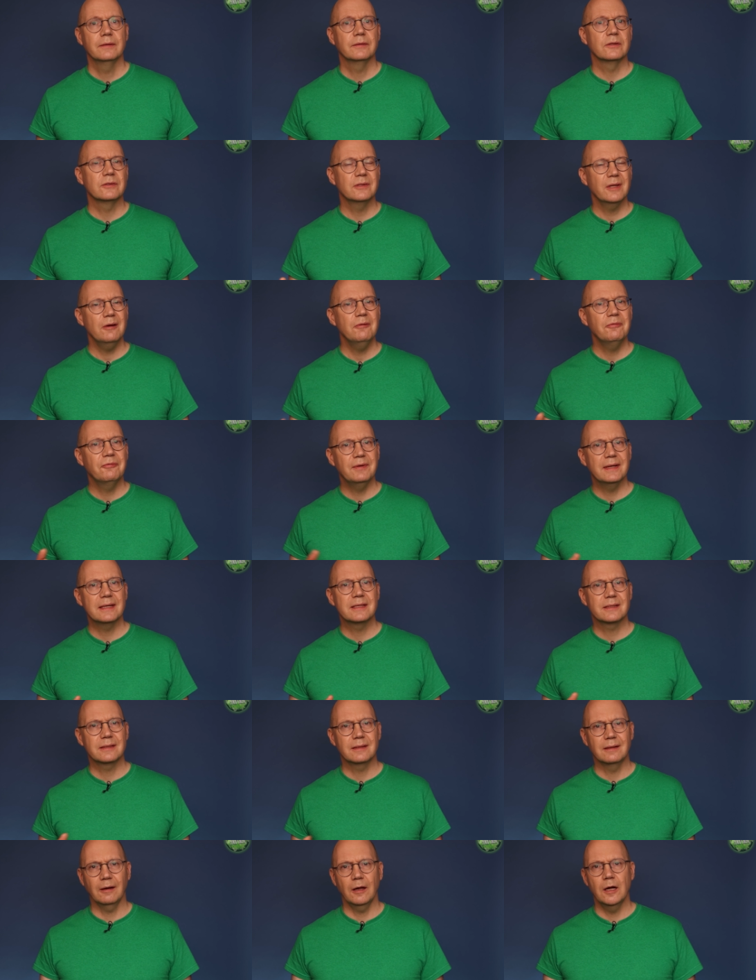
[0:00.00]
There's no
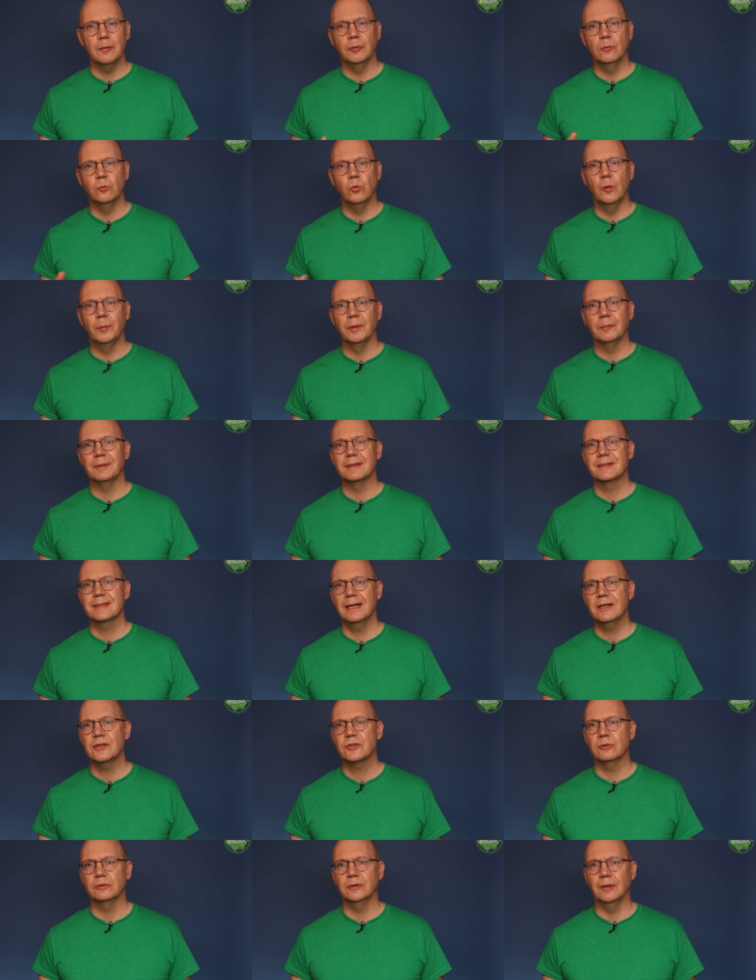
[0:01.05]
fixed global warming
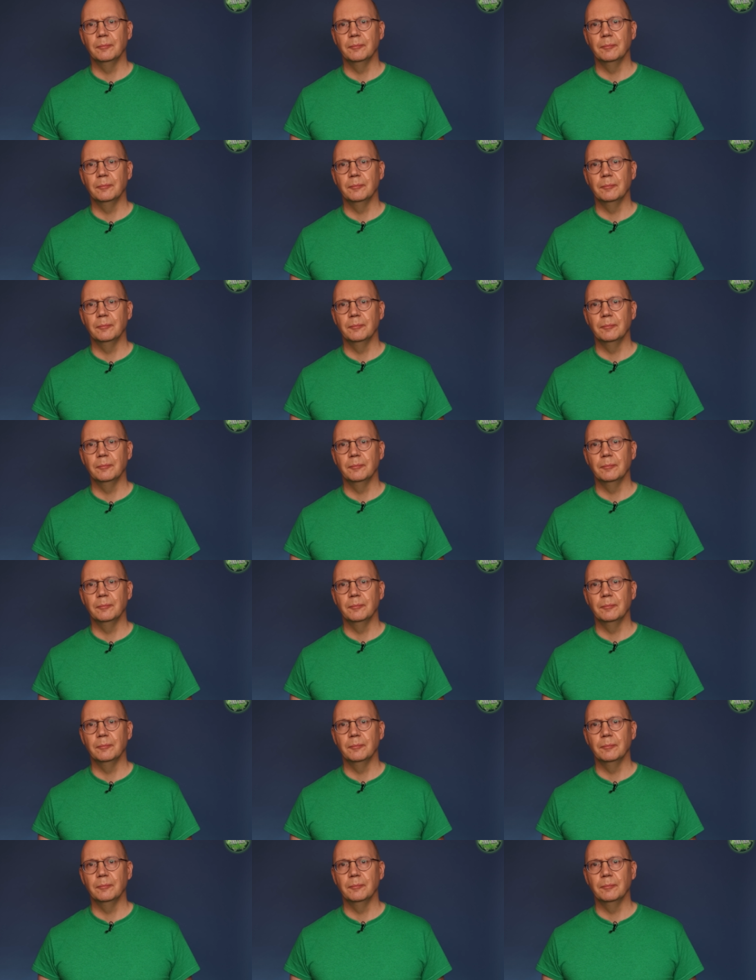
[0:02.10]
potential